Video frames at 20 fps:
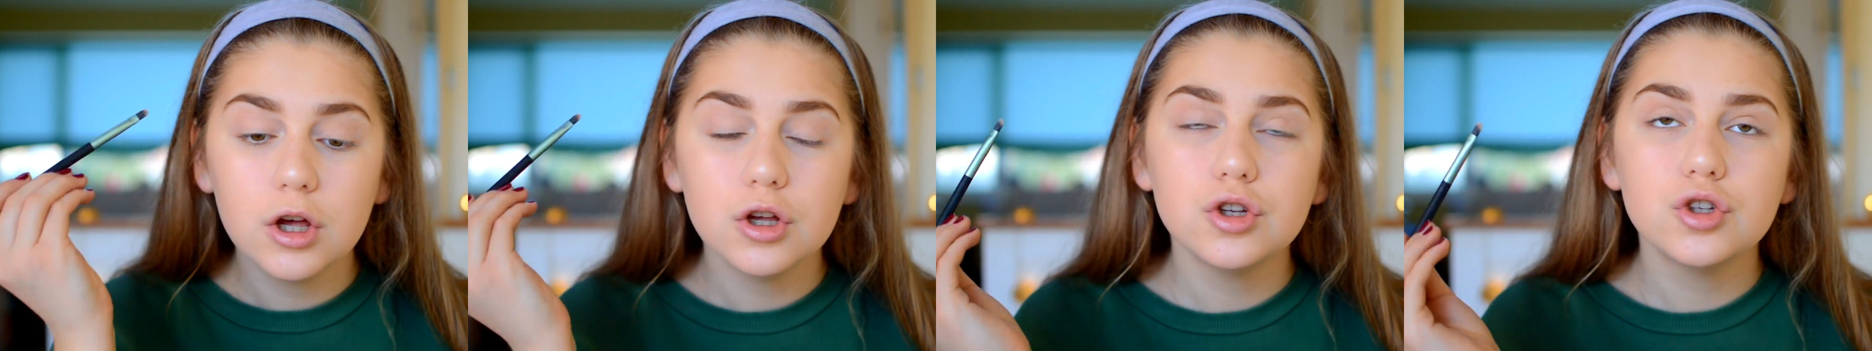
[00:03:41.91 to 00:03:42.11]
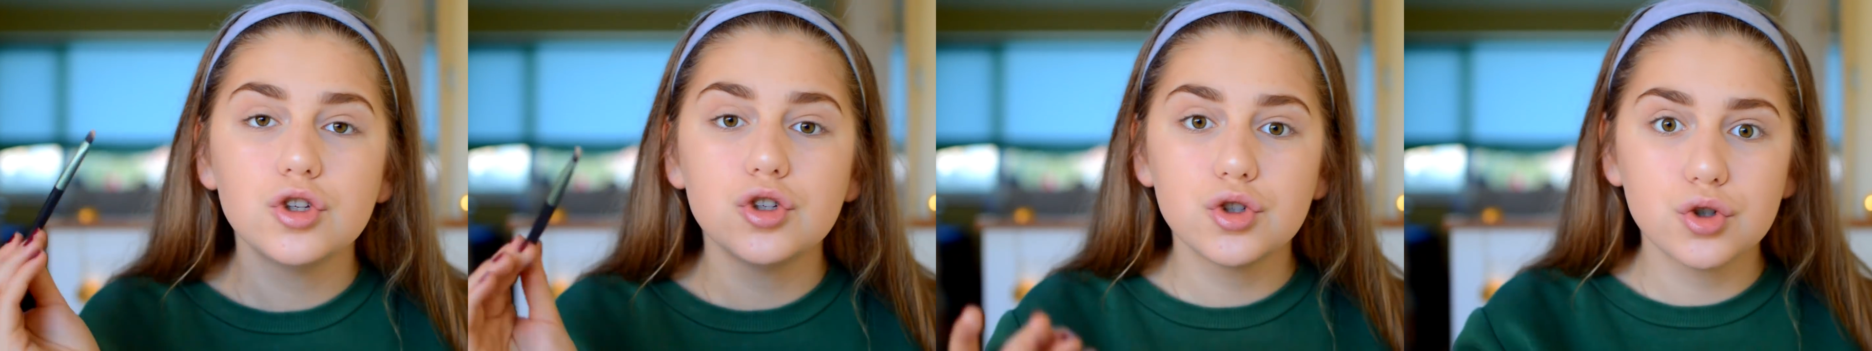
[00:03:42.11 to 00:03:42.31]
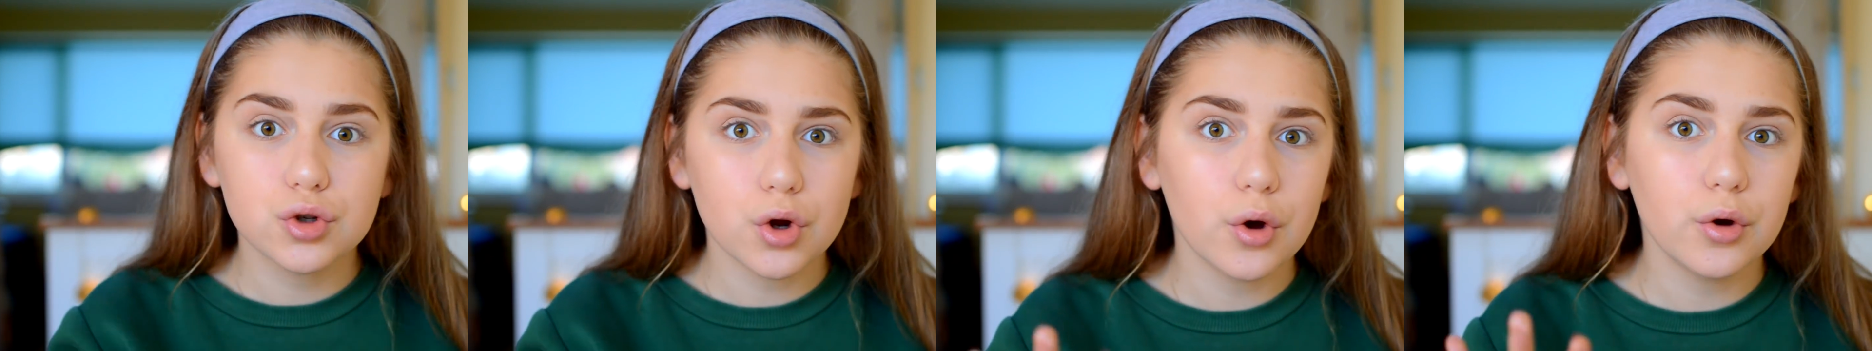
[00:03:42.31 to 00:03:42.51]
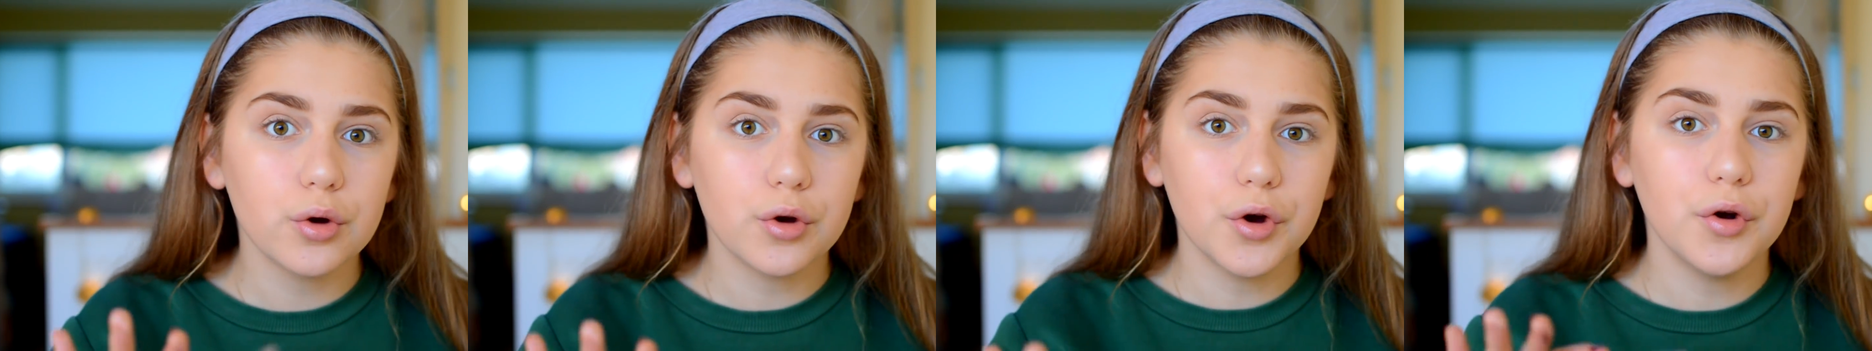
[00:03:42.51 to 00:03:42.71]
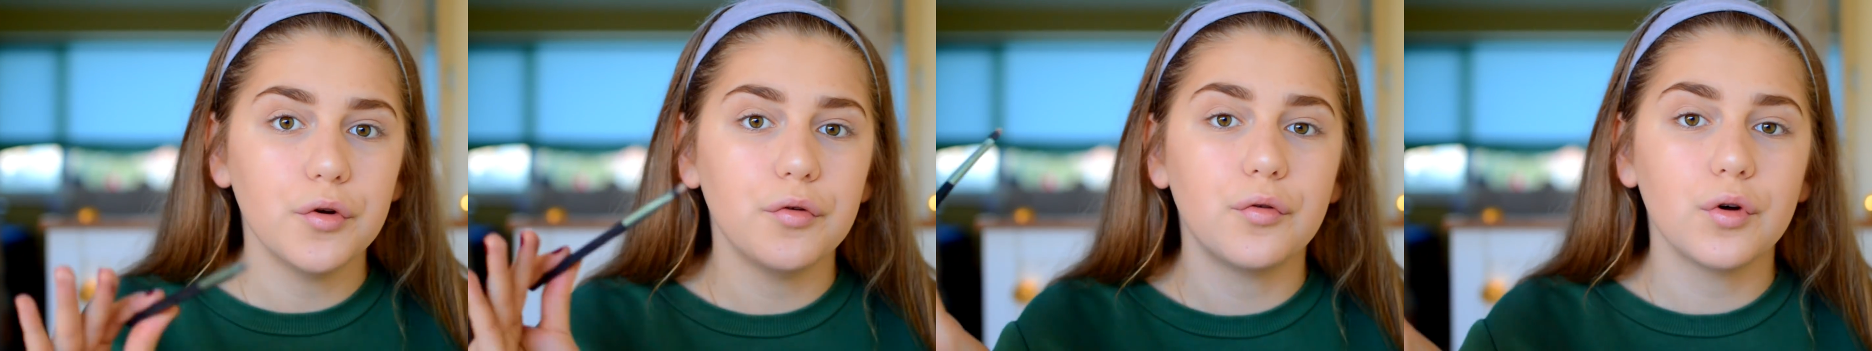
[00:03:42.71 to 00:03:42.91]
so
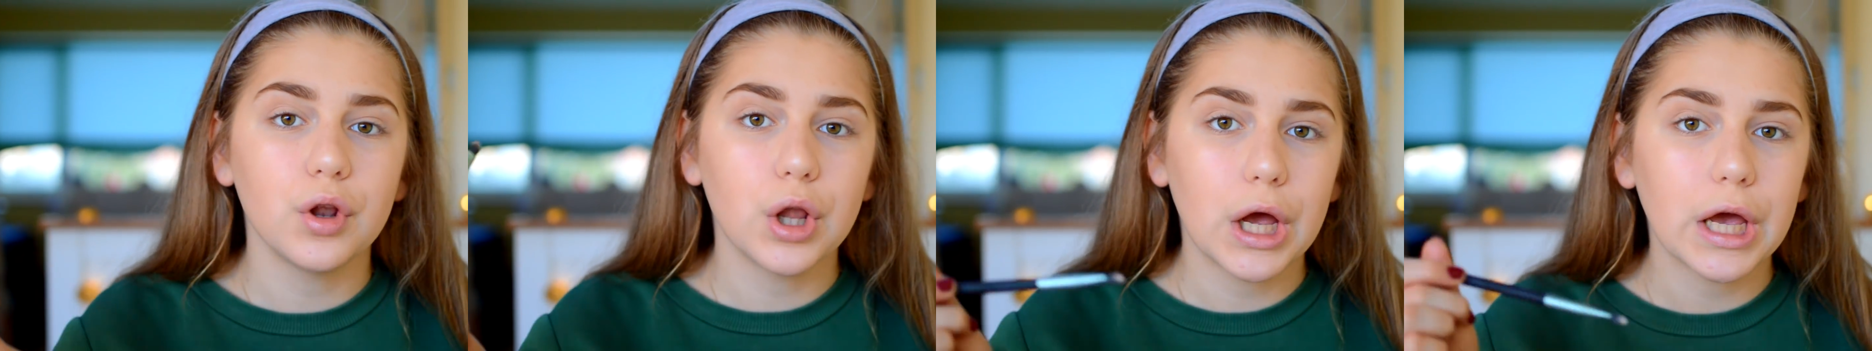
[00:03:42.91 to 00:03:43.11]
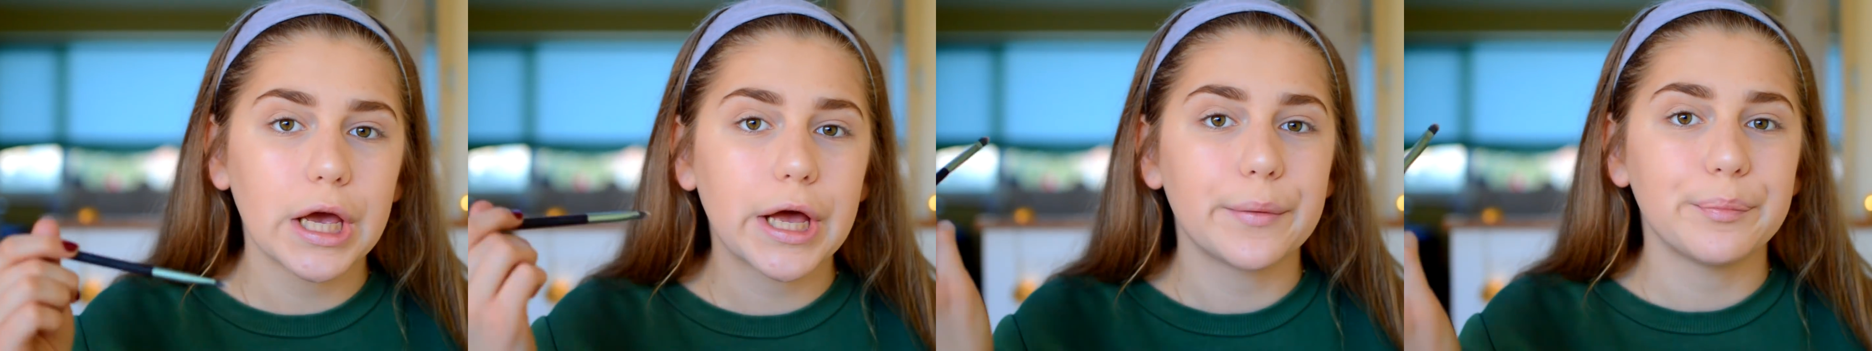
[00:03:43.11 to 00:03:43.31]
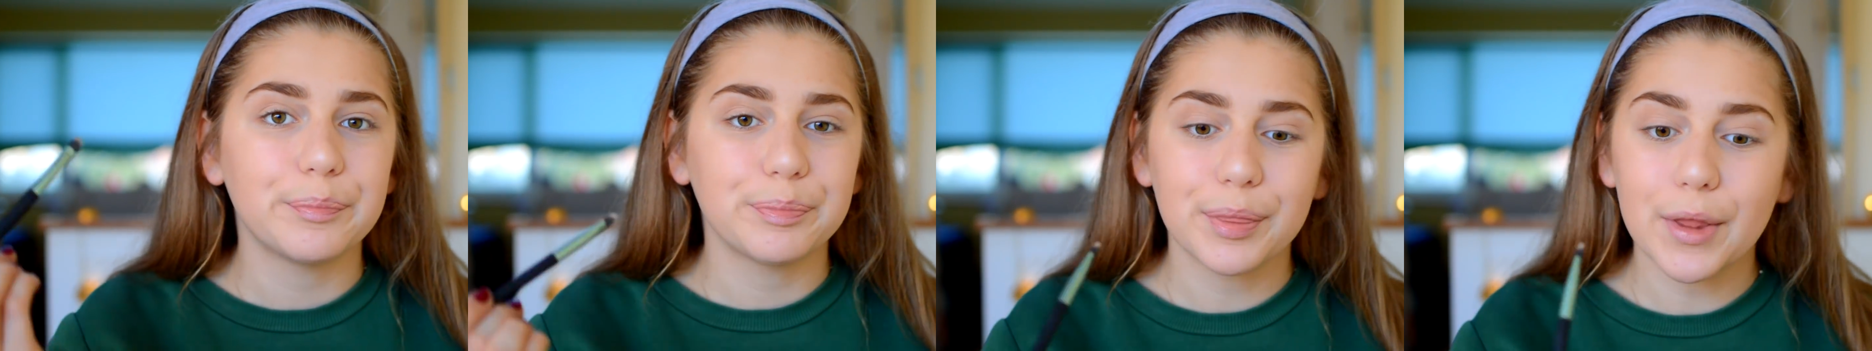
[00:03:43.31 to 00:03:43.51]
good for like